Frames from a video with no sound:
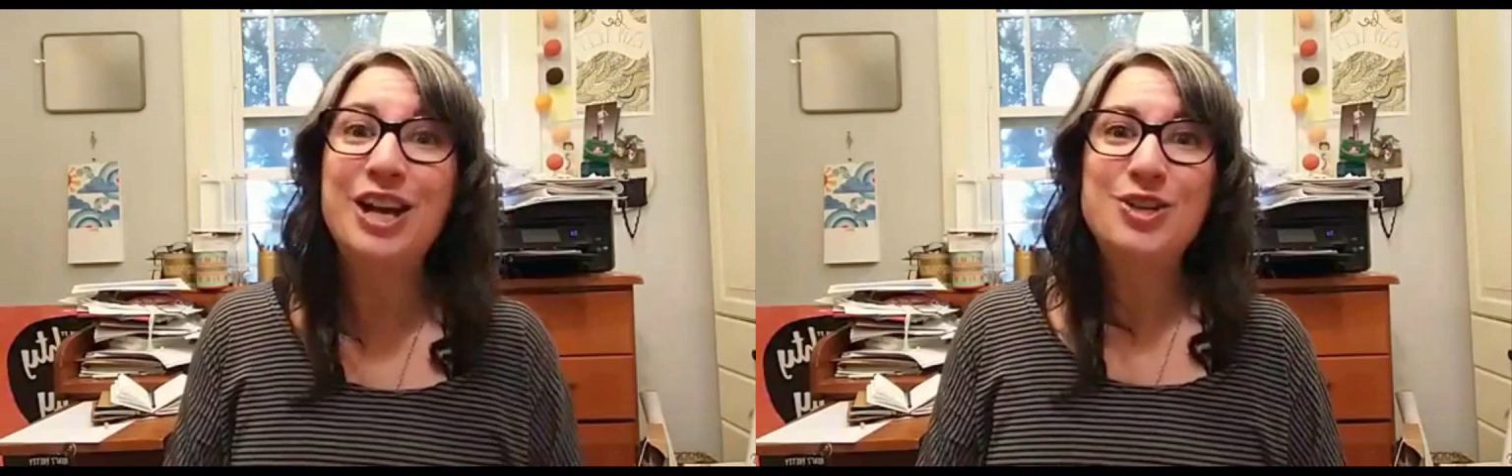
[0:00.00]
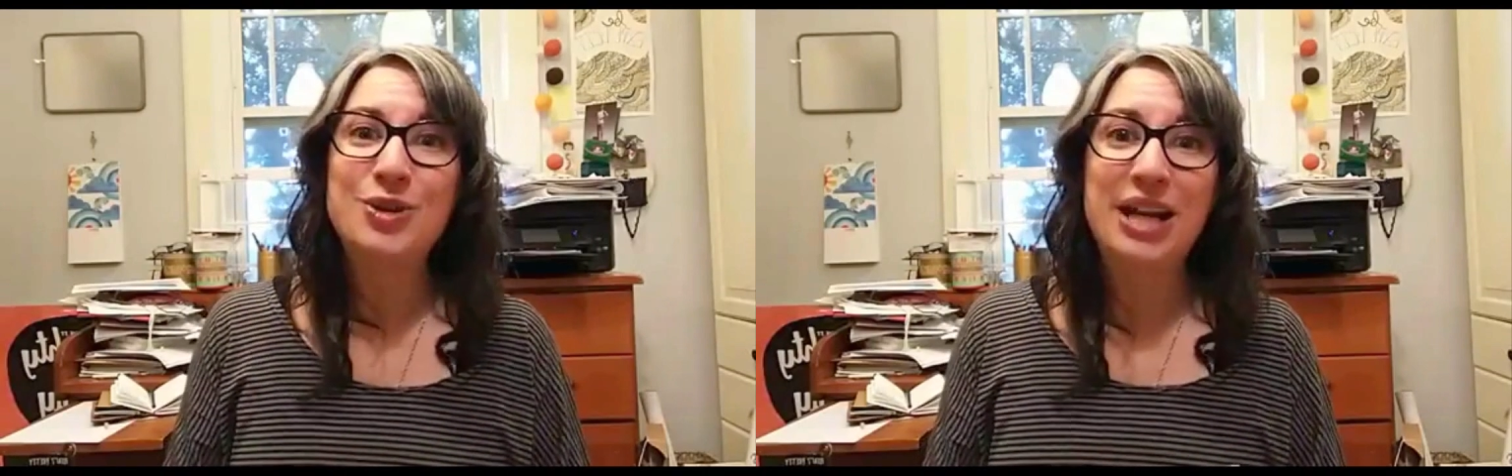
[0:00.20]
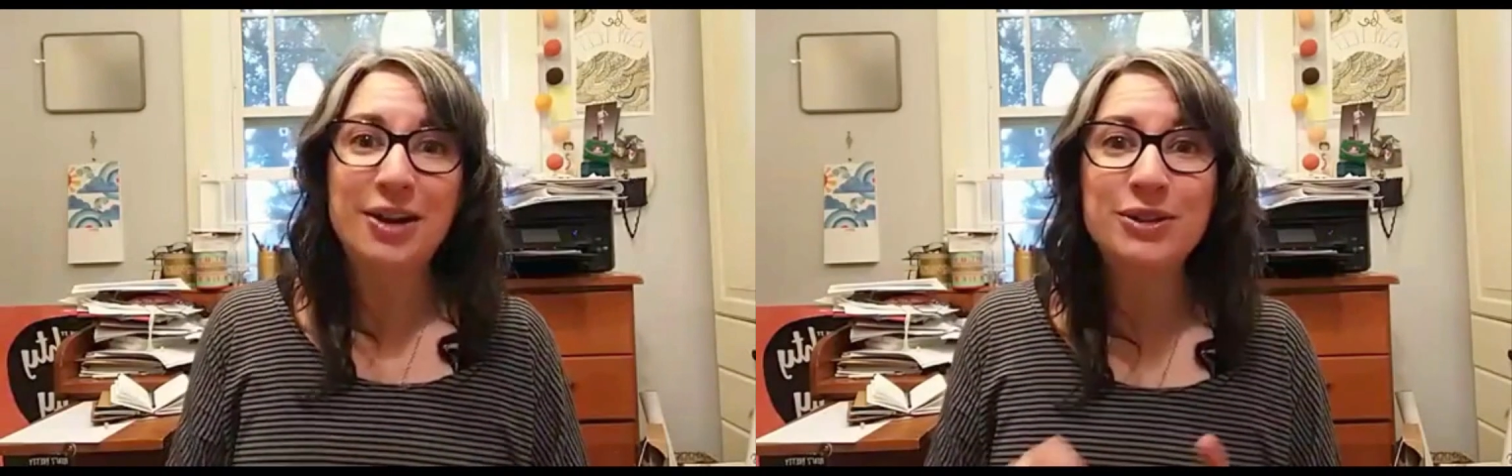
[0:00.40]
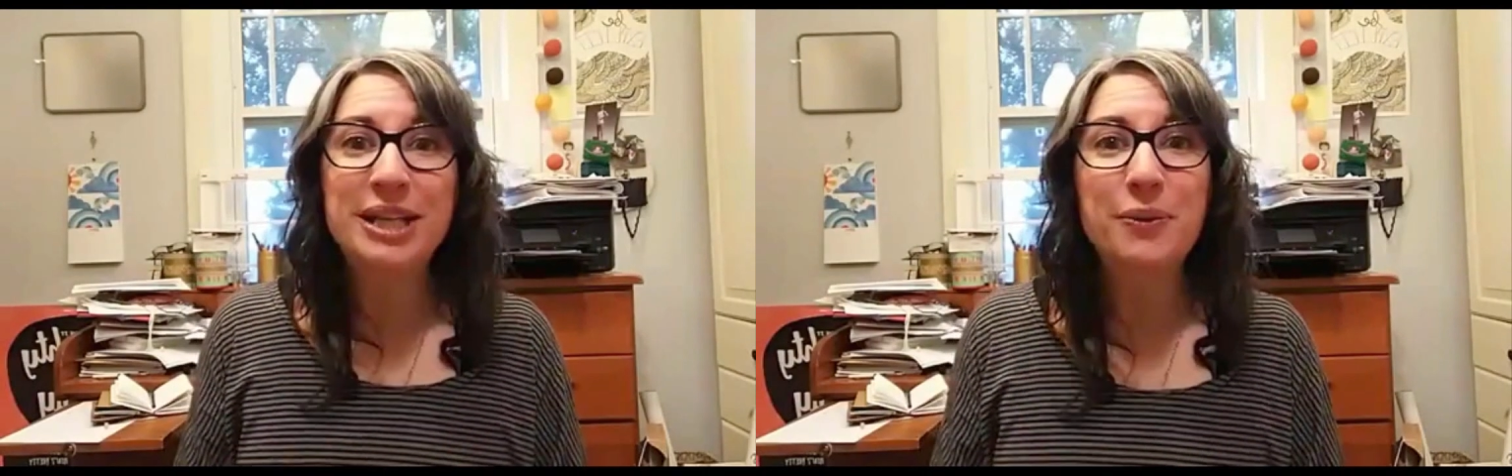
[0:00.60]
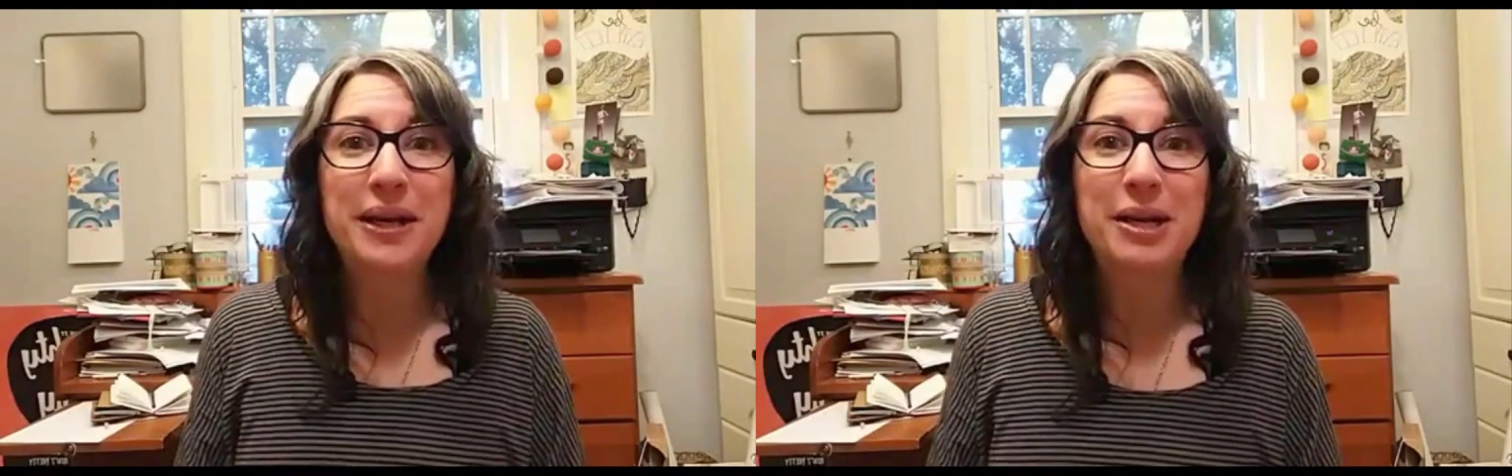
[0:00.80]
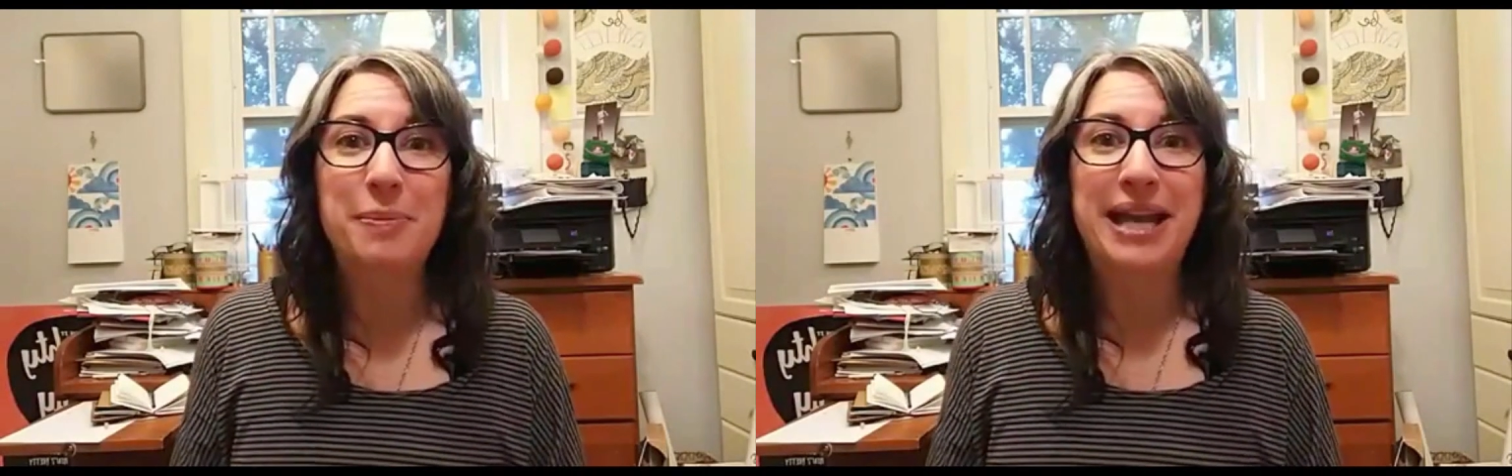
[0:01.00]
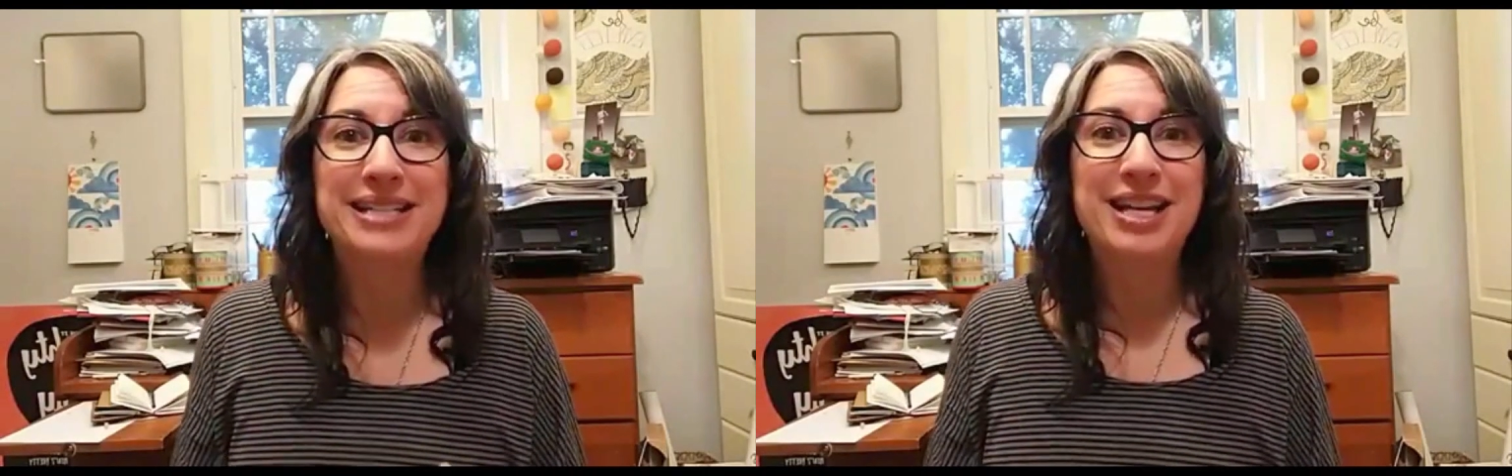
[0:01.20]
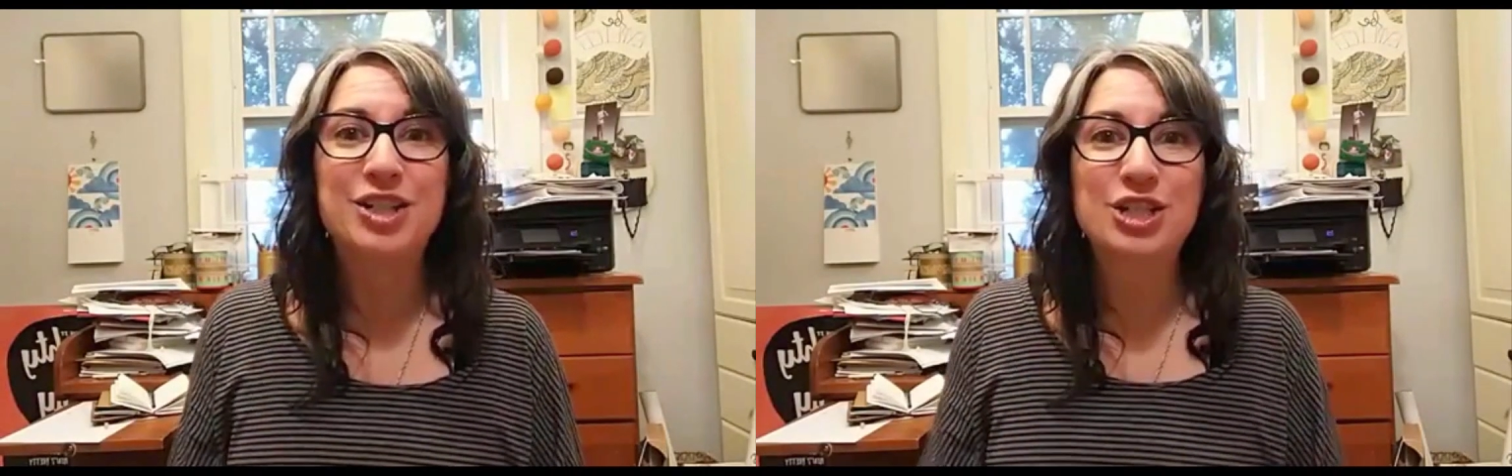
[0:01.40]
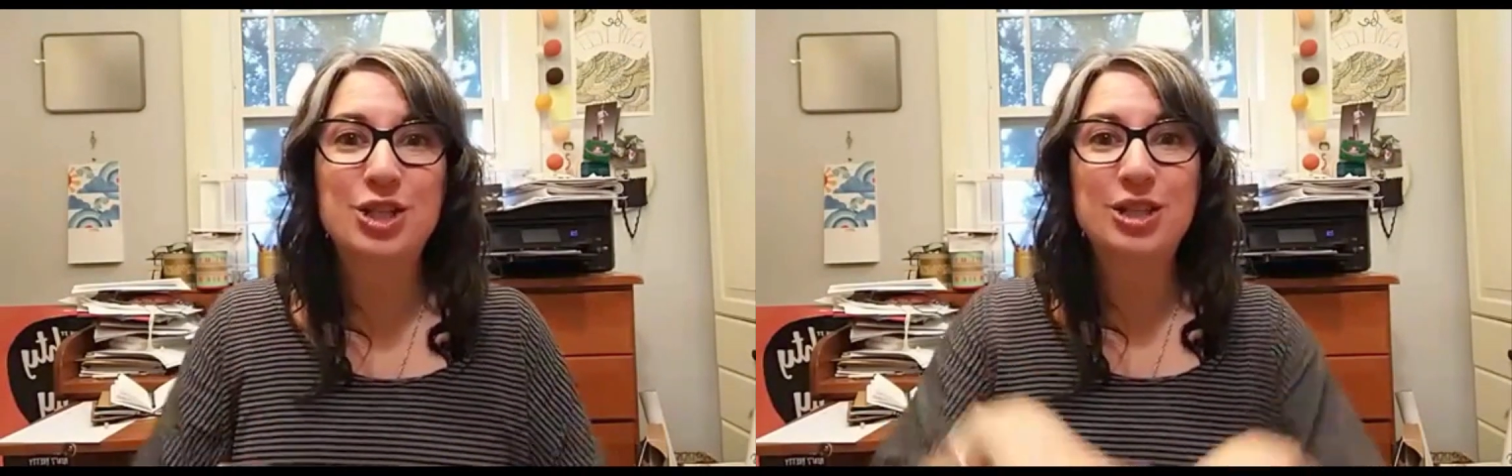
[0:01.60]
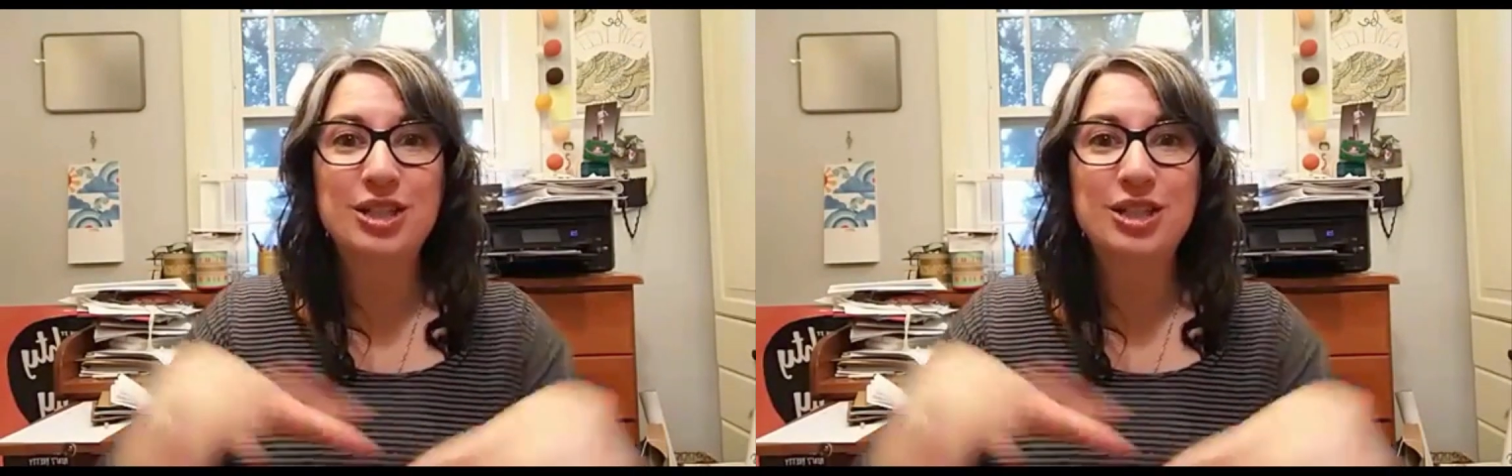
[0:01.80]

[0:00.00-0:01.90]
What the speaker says: So not only are we going to pay attention to